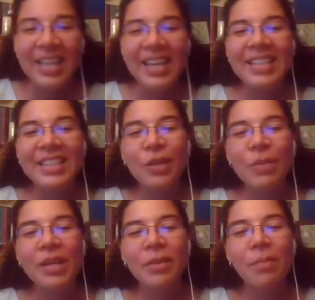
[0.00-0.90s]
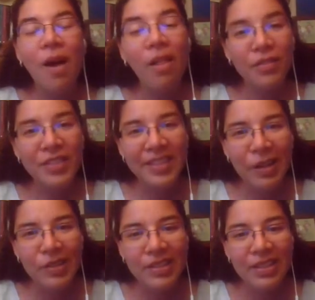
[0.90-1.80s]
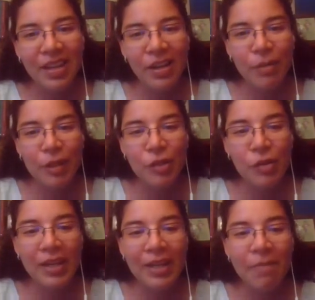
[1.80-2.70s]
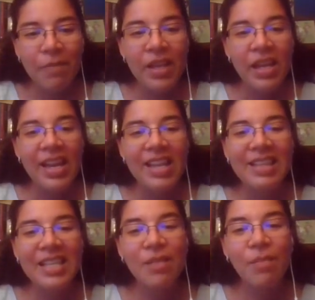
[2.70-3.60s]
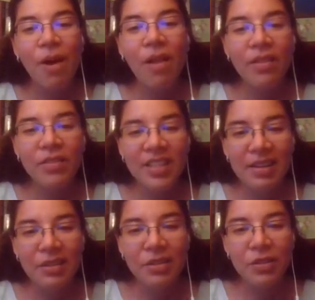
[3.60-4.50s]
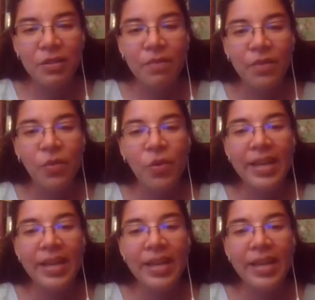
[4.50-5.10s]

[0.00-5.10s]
until it becomes a ball of cells called a blastula. And this ball of cells will